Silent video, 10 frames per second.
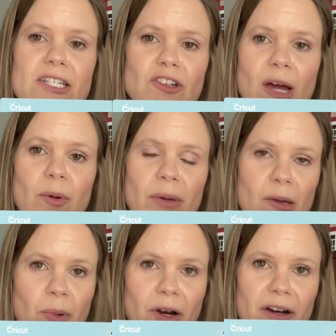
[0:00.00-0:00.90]
scrap of
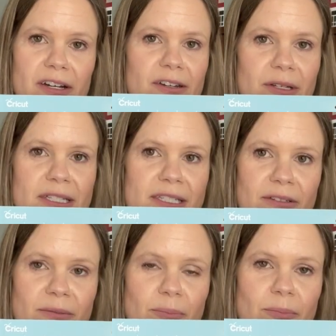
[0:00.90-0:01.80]
paper and you can
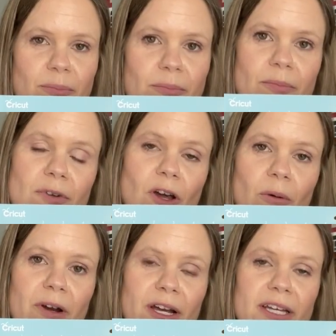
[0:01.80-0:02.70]
still know
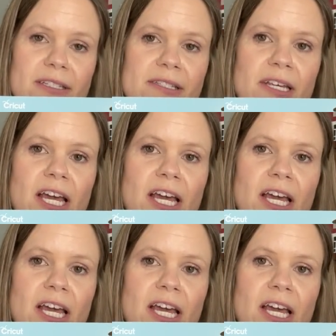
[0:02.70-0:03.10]
where it is.